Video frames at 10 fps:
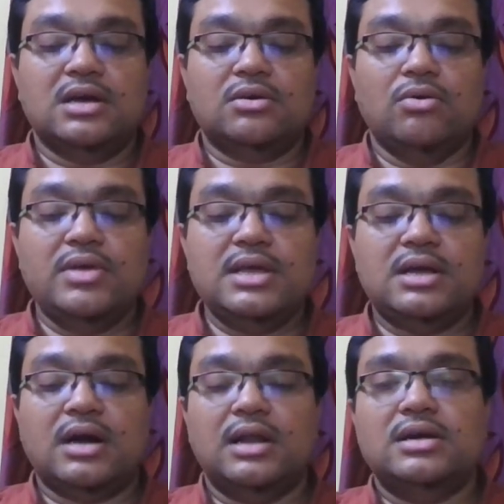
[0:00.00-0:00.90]
glowing
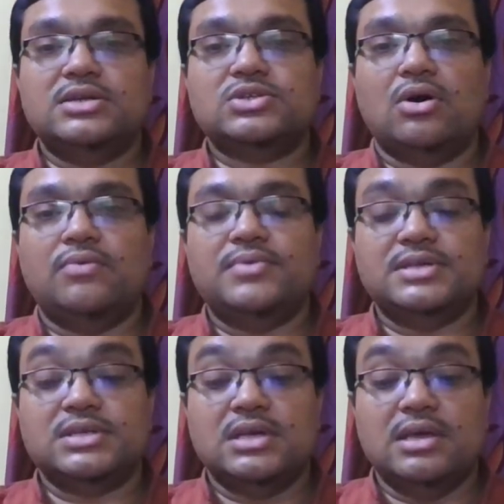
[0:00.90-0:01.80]
colors of
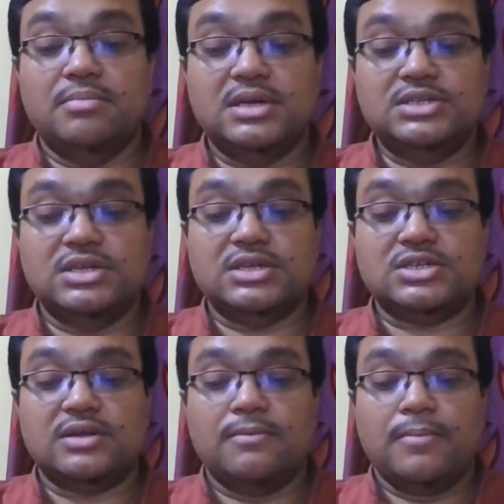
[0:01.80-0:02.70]
his
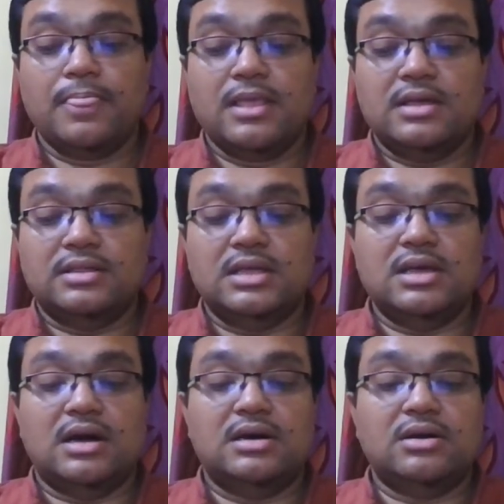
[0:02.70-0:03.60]
imagination.
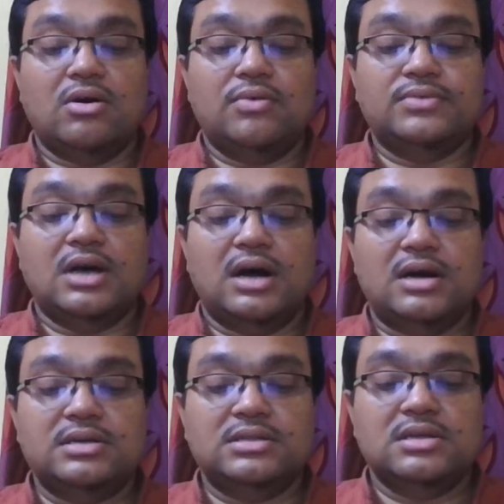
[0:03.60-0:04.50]
They are of the
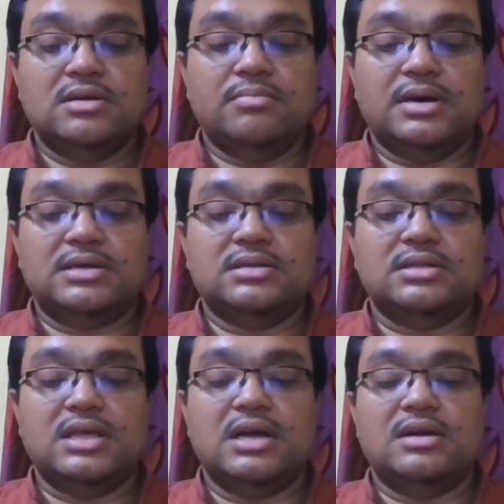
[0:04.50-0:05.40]
earth, but
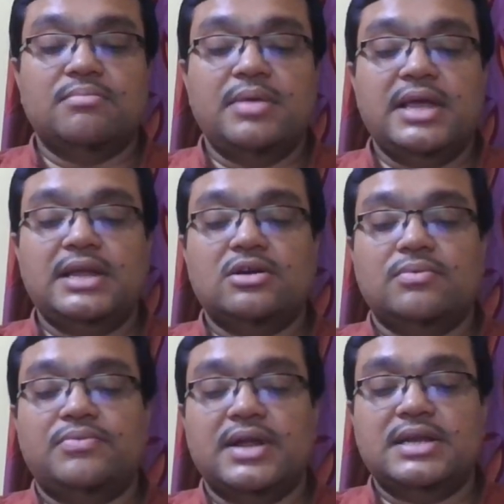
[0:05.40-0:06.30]
they are made
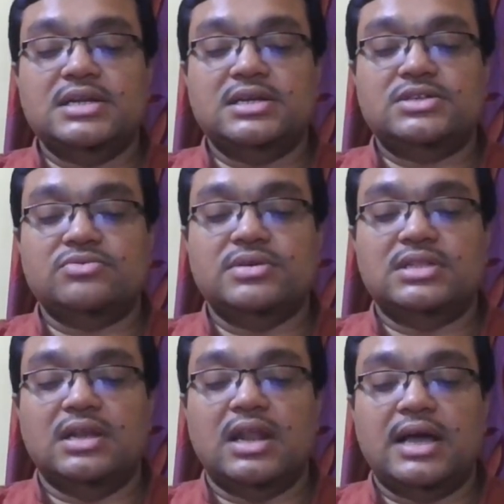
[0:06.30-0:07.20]
of radiant
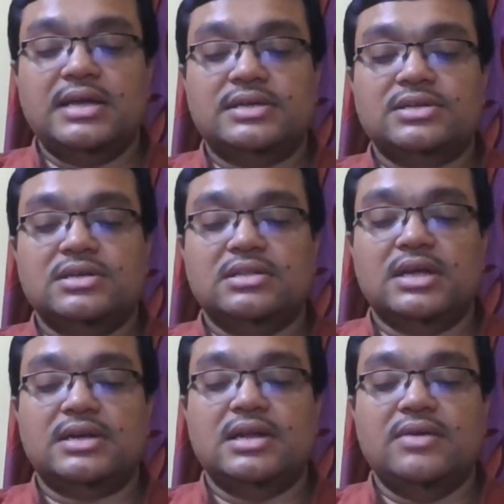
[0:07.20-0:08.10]
with a light
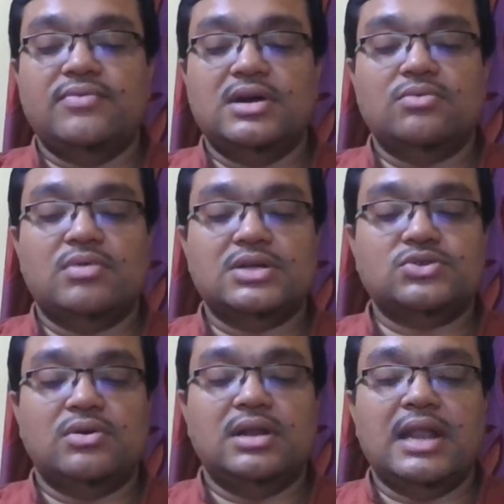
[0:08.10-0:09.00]
that never
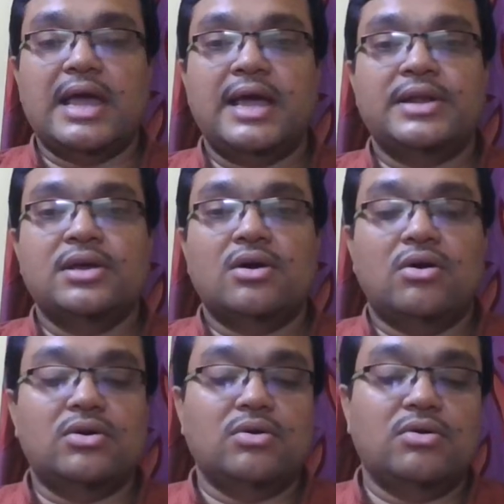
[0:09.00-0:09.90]
was on land
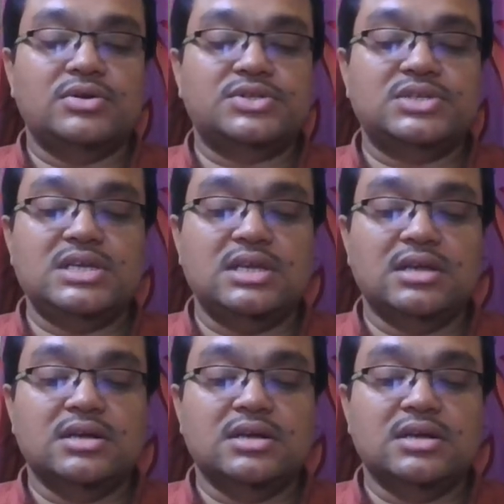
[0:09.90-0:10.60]
or on sea.